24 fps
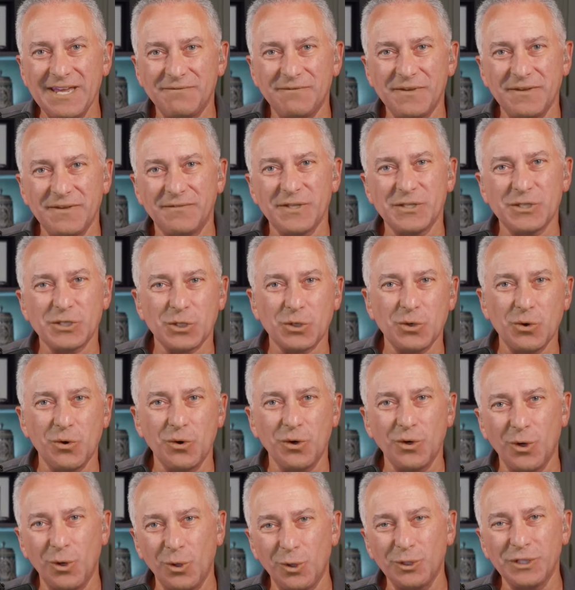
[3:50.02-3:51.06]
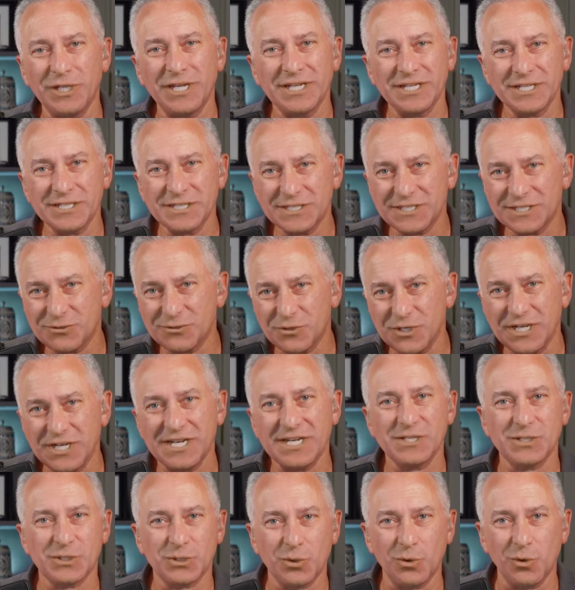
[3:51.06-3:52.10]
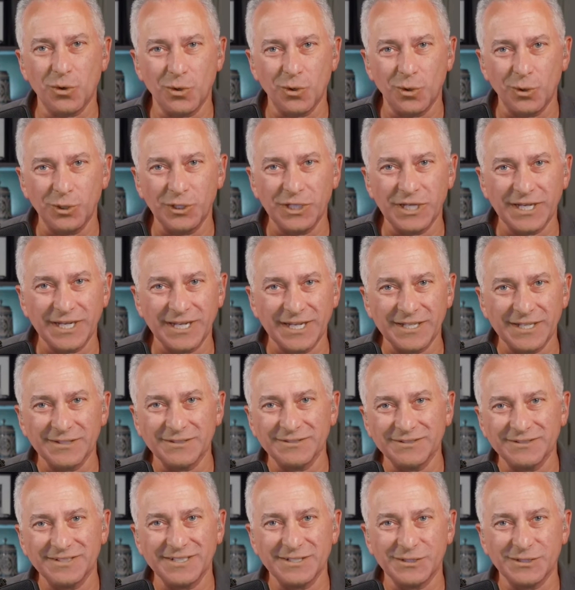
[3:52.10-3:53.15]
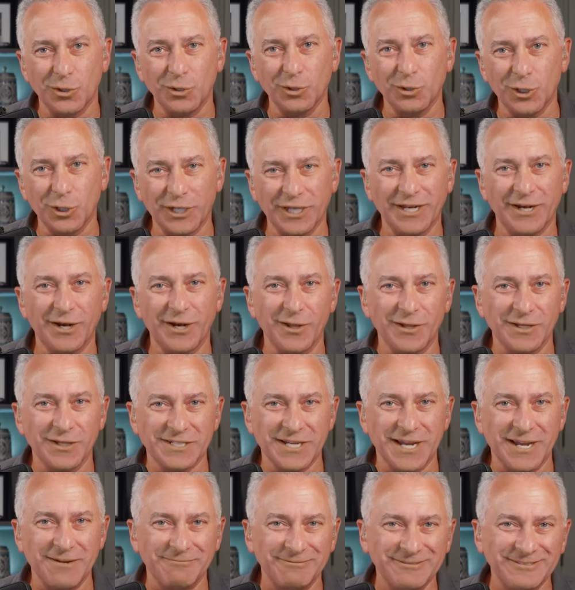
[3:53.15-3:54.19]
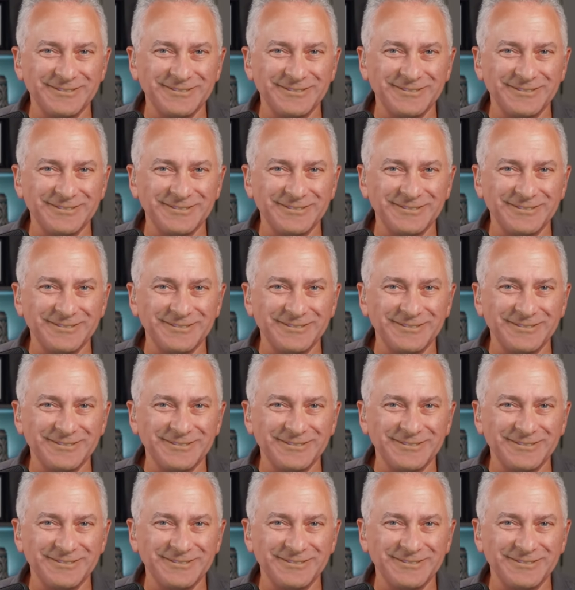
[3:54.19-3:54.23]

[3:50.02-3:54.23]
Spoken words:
if it's a core holding, treat it as a core holding and don't look at it all the time.